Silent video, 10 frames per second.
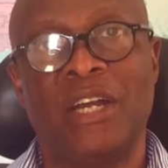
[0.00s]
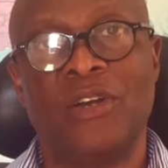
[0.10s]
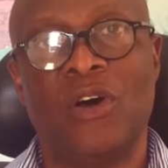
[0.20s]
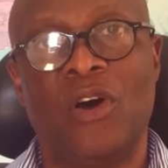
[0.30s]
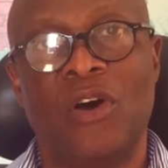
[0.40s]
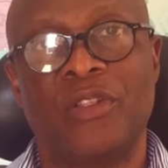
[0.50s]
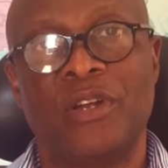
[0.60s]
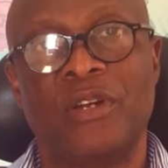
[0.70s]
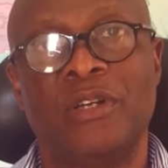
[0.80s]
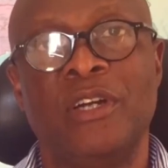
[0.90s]
and
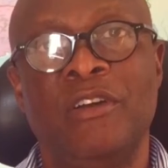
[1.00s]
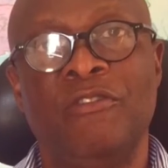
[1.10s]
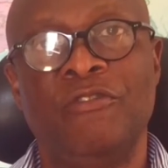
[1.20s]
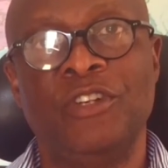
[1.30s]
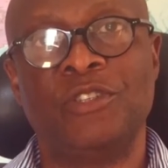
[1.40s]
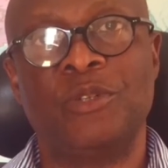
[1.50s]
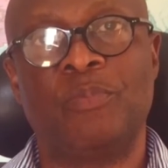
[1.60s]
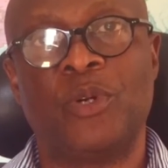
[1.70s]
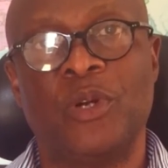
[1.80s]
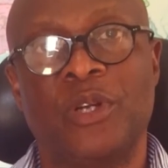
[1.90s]
other fishery
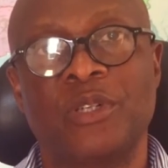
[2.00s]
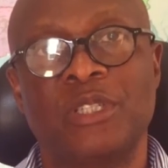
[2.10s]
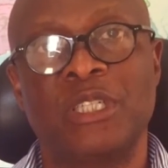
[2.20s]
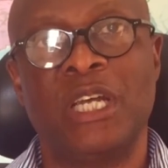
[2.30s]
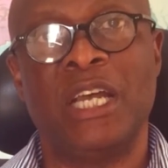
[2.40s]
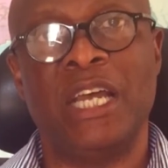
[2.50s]
products